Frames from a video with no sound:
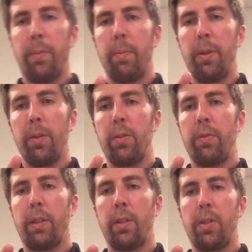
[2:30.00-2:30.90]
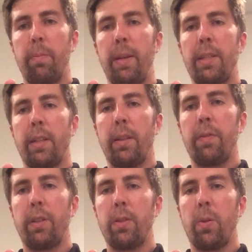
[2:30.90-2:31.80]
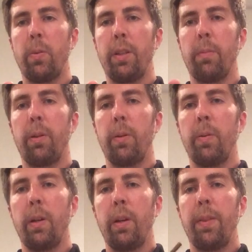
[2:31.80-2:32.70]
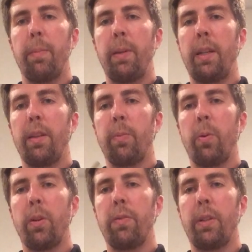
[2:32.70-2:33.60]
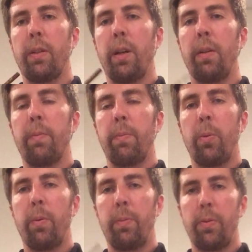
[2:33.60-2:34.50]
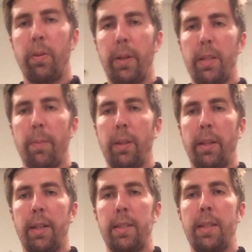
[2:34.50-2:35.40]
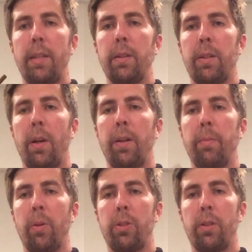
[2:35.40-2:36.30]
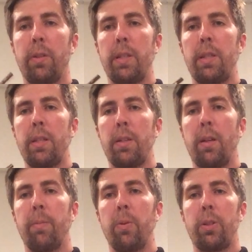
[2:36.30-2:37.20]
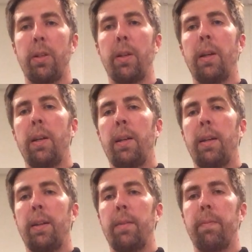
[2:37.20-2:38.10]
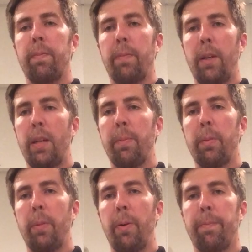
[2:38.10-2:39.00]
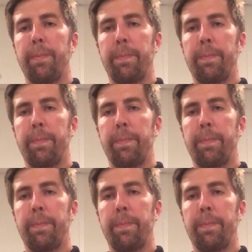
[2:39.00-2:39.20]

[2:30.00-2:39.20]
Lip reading: The middle two fingers are basically the fingers holding the bow. The pinky and the pointer finger are performing something like a teeter-totter motion or a seesaw motion on top of the bow.